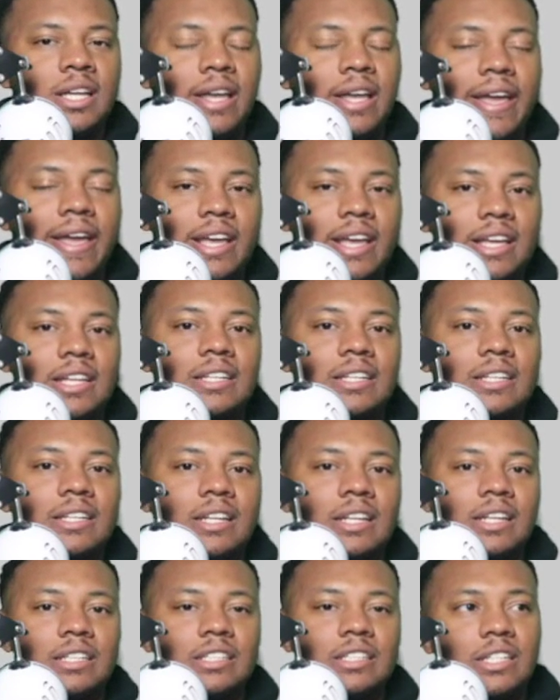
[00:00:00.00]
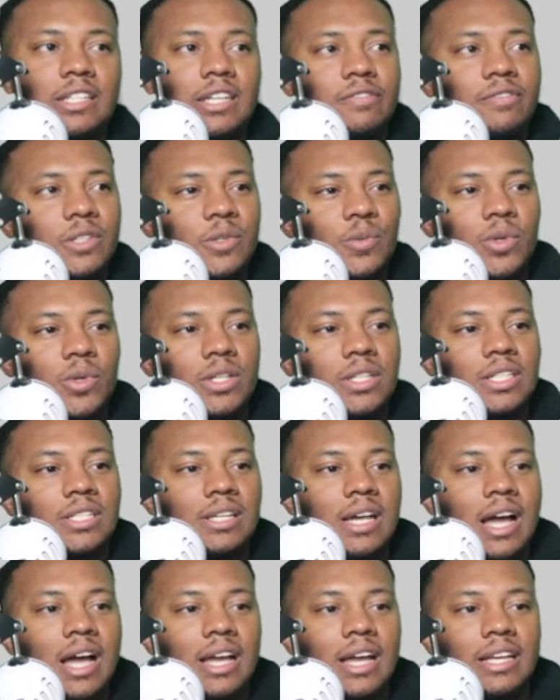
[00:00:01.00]
And definitely wanted to
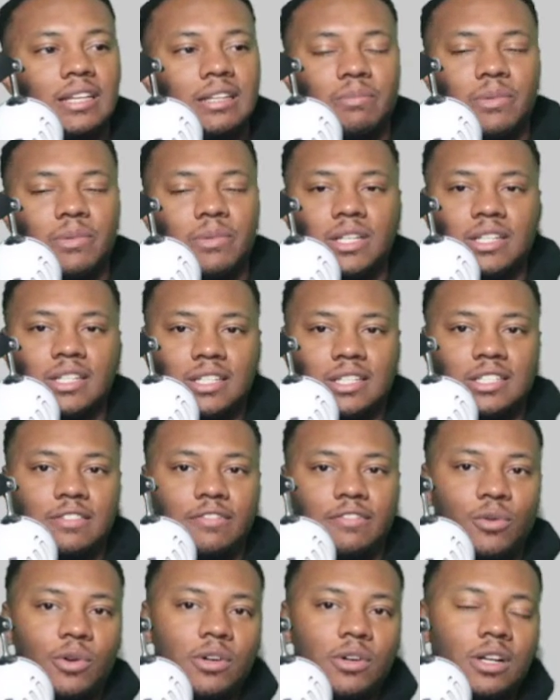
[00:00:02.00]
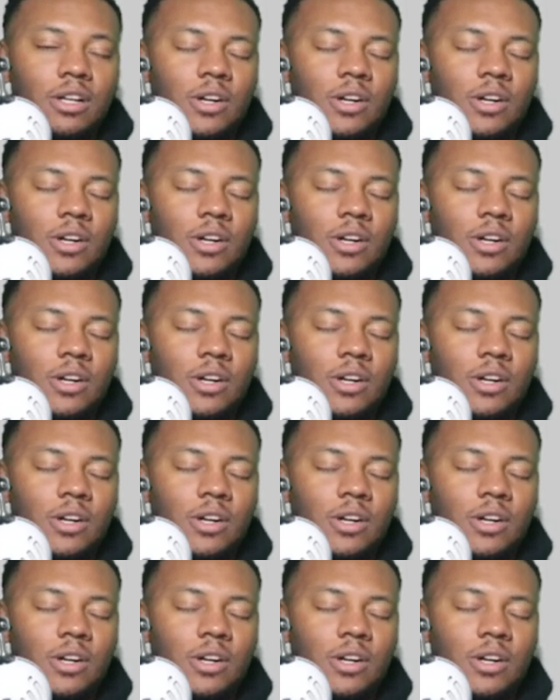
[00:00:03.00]
tie in because for